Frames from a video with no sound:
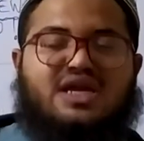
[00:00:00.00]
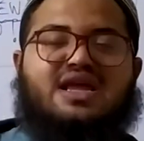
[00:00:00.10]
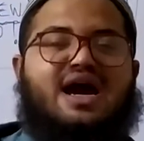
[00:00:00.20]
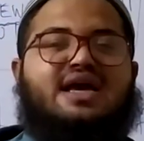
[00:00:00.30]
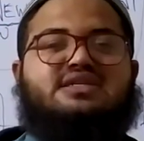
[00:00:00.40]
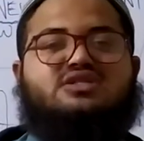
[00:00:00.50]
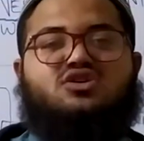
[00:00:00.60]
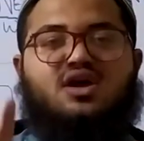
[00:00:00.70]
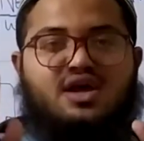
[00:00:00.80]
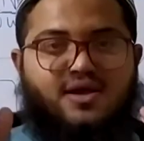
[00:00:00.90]
And guys,
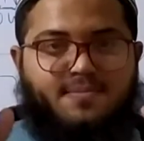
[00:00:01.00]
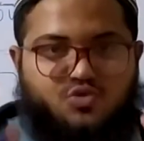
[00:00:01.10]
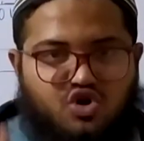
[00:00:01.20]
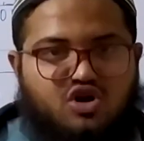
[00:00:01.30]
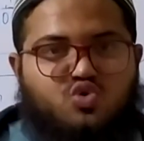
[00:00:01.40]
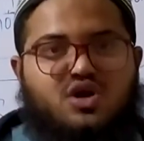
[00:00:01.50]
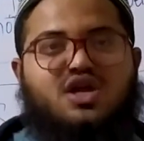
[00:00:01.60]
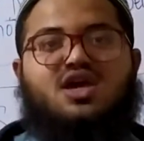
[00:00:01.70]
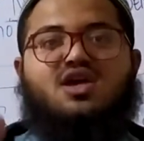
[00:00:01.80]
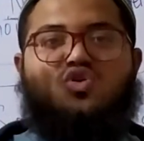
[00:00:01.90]
don't
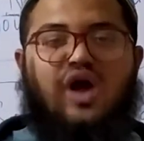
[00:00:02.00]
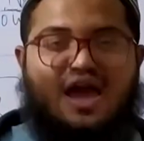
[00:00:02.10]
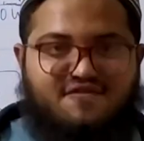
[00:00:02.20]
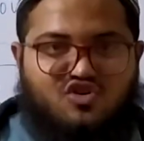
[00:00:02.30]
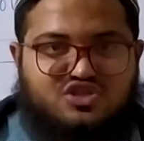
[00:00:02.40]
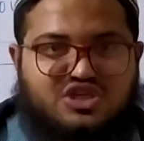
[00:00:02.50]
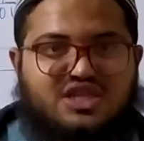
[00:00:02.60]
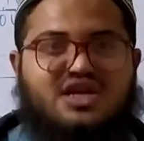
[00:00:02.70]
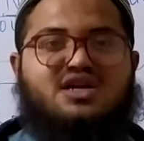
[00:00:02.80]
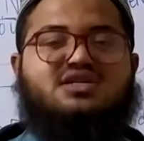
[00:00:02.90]
worry, you have your
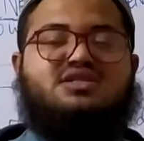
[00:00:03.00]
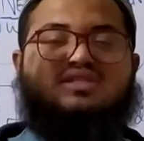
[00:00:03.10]
seniors.